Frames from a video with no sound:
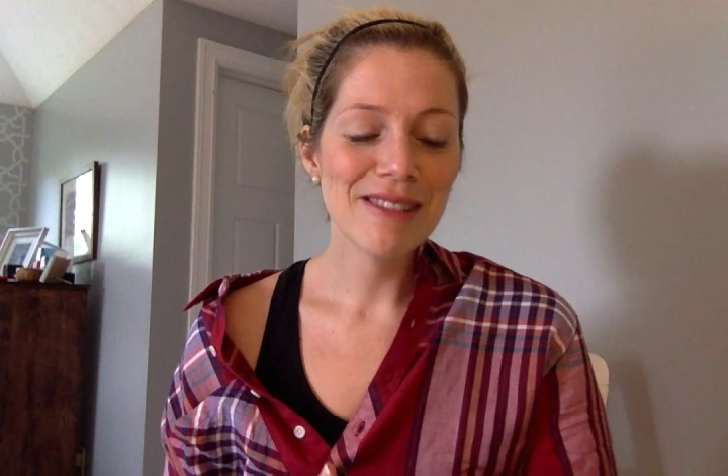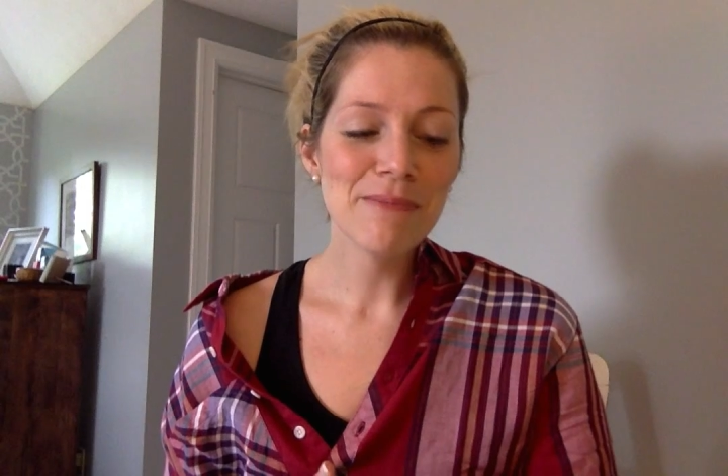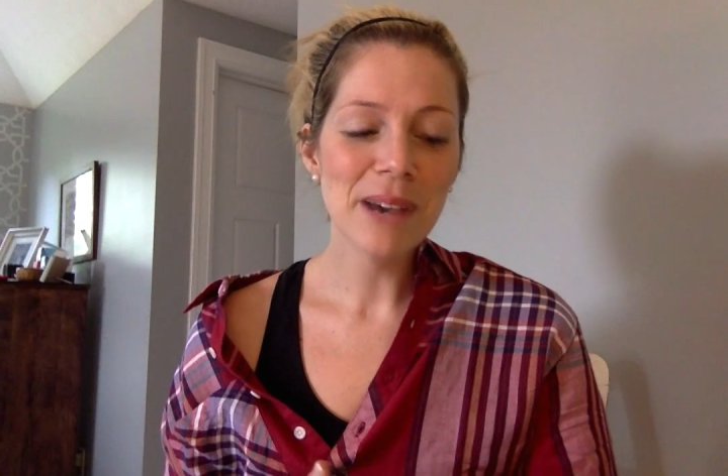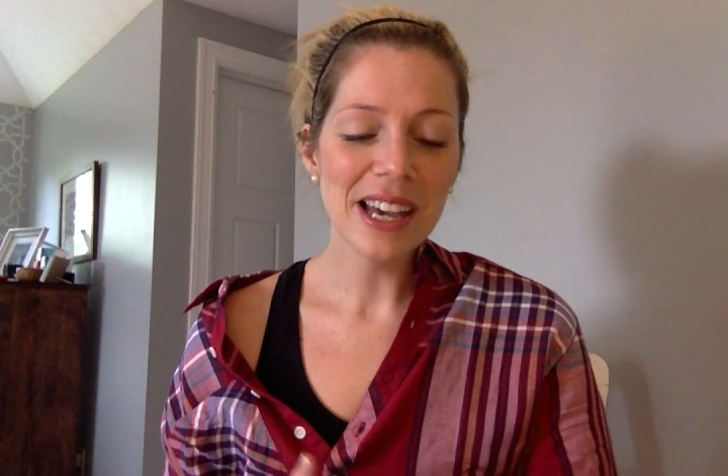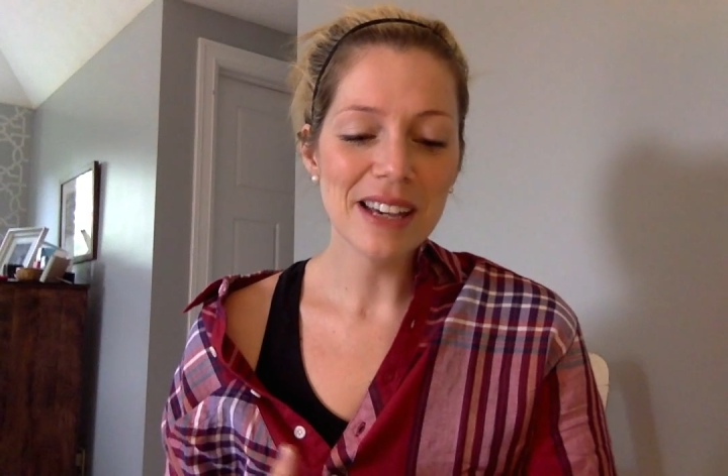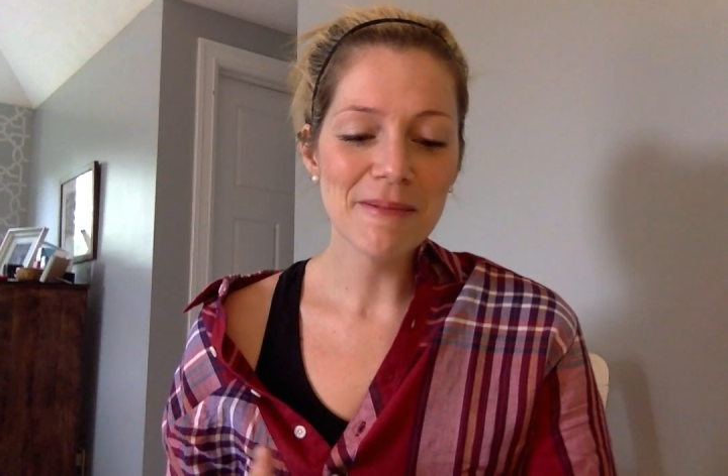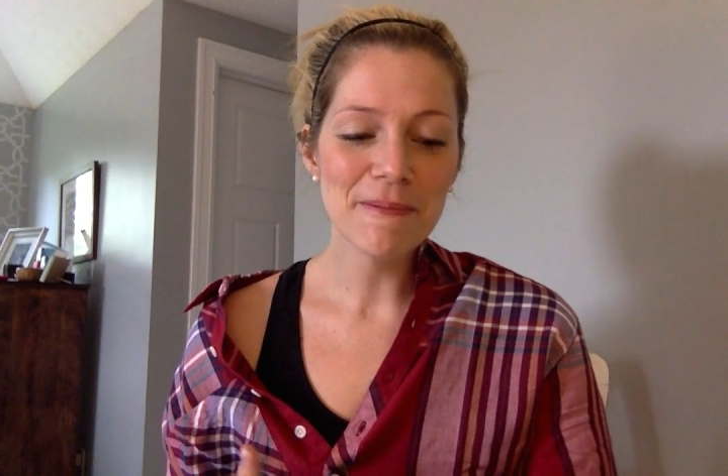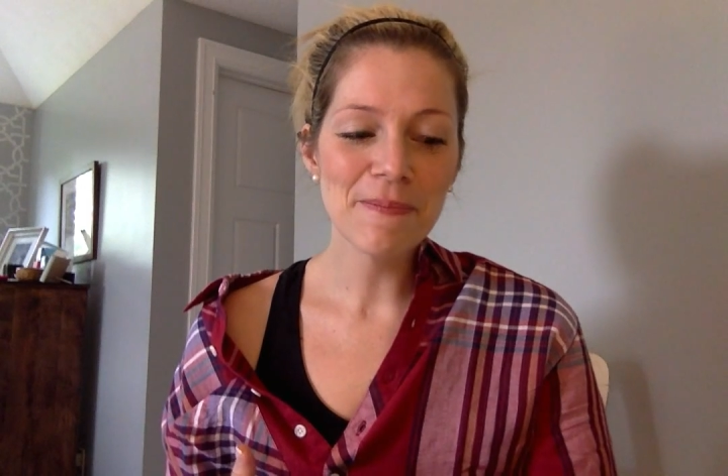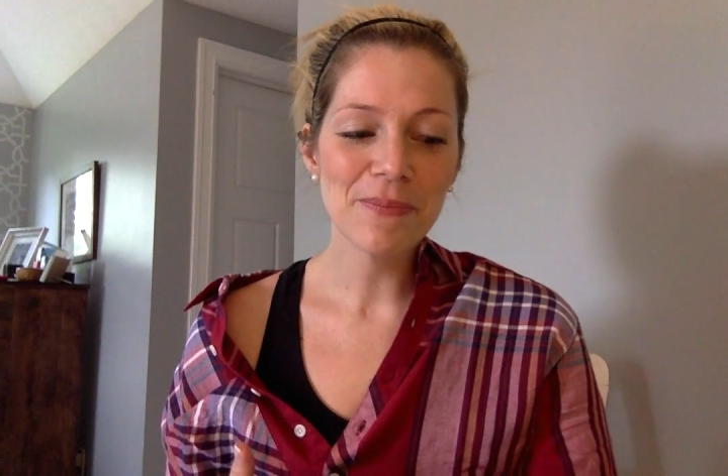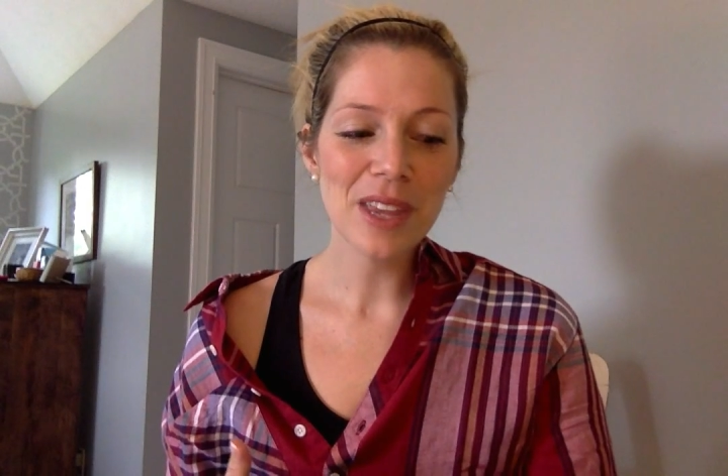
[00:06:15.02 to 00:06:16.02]
But
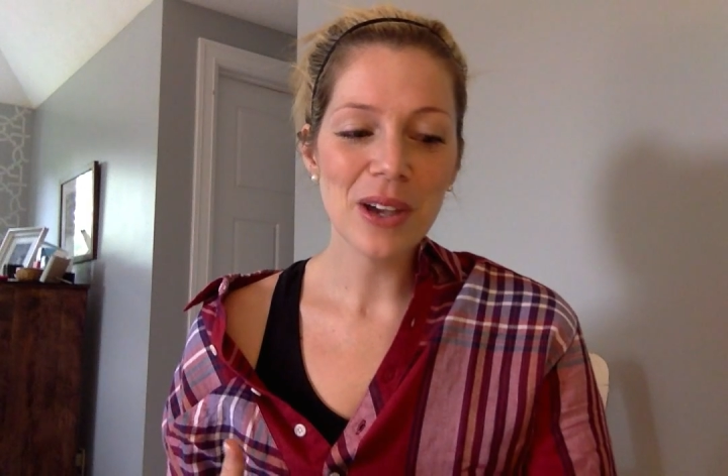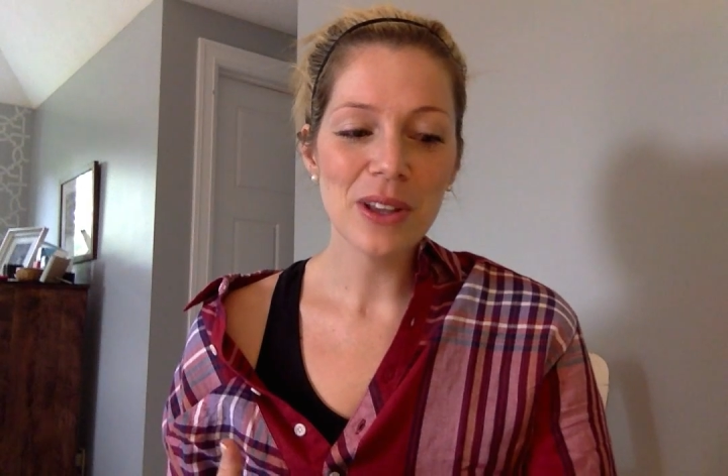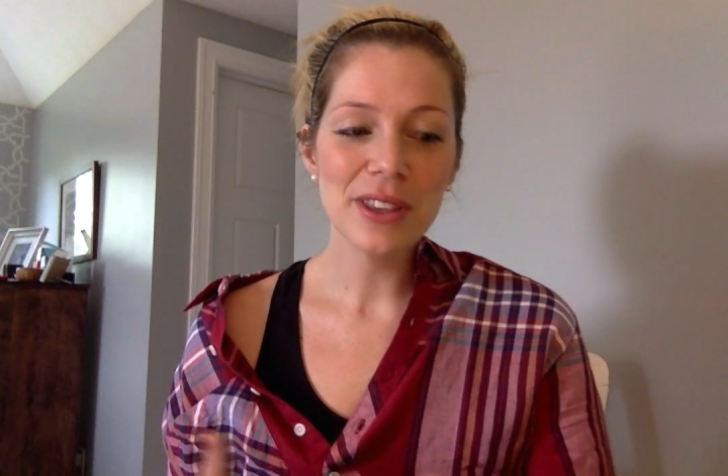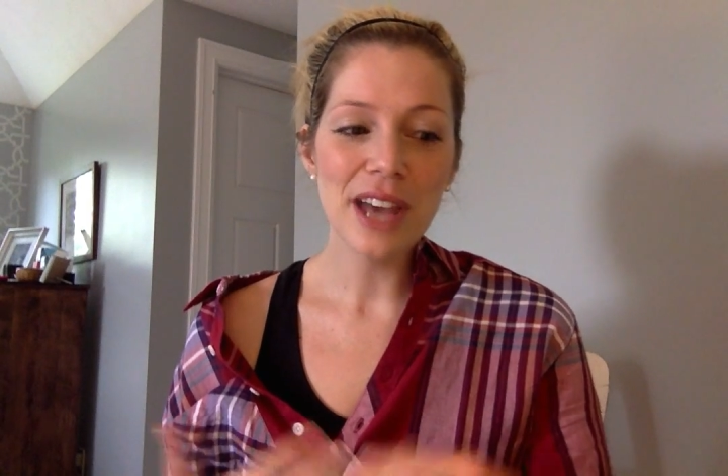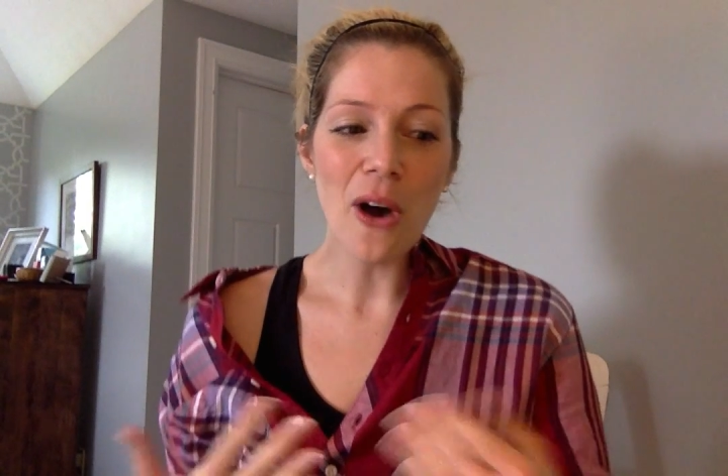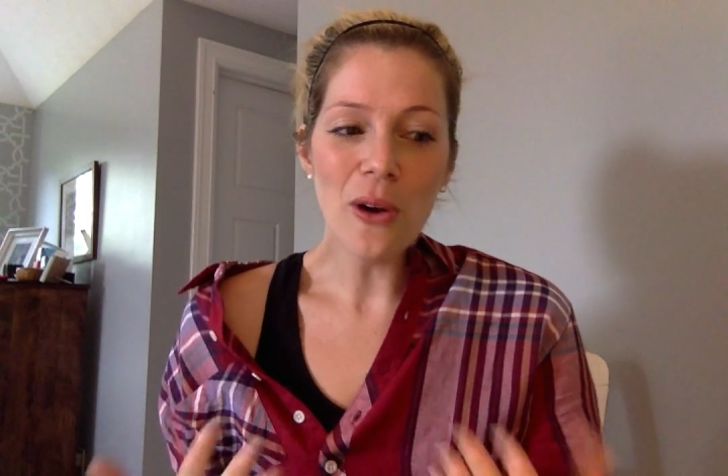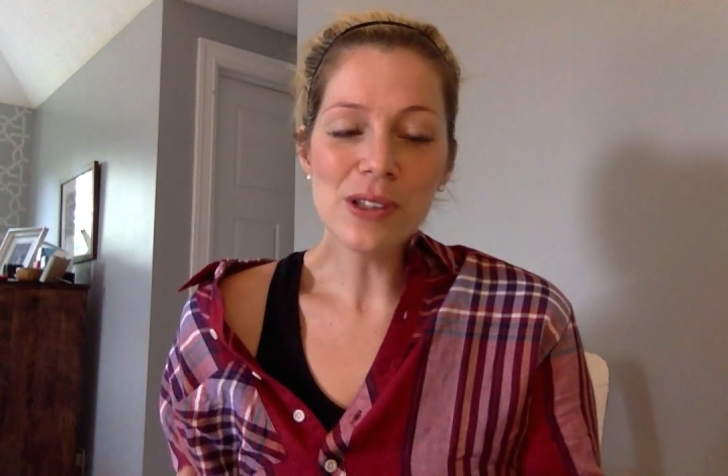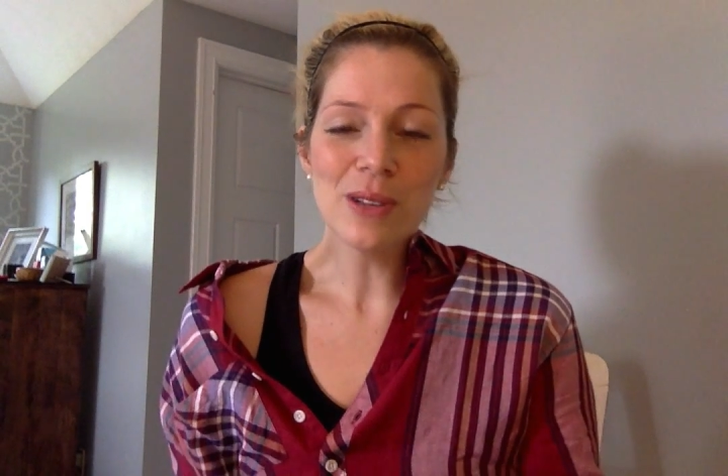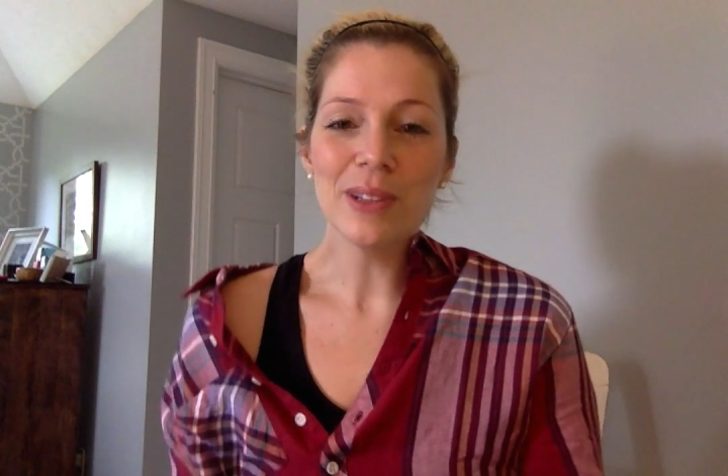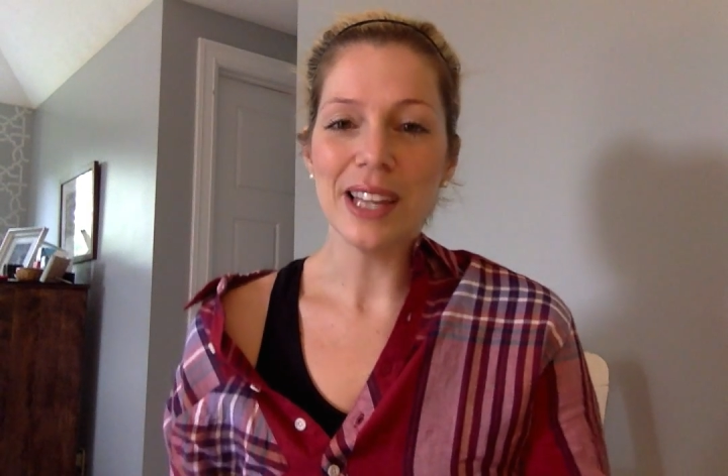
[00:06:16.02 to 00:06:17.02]
that also